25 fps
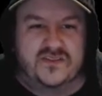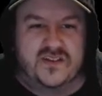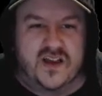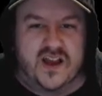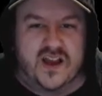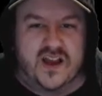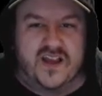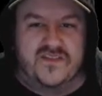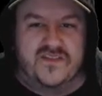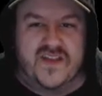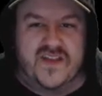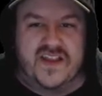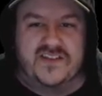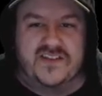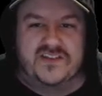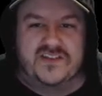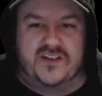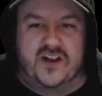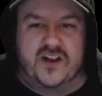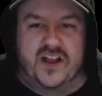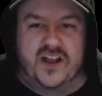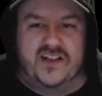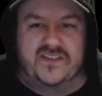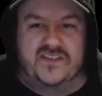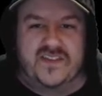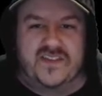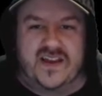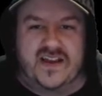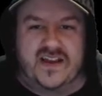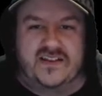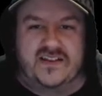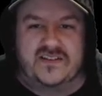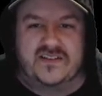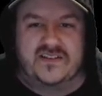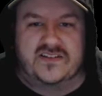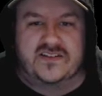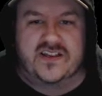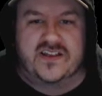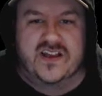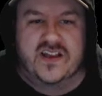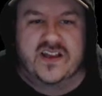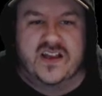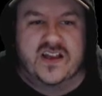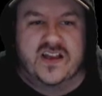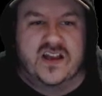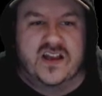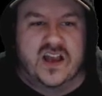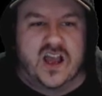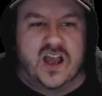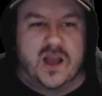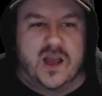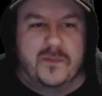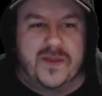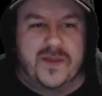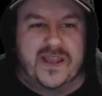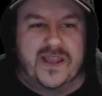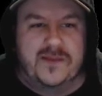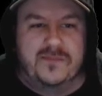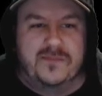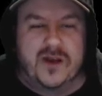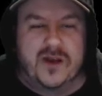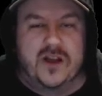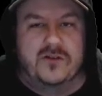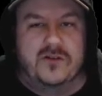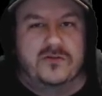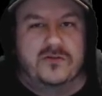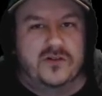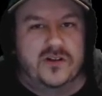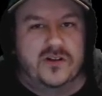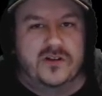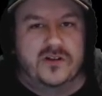They signed that Abibo,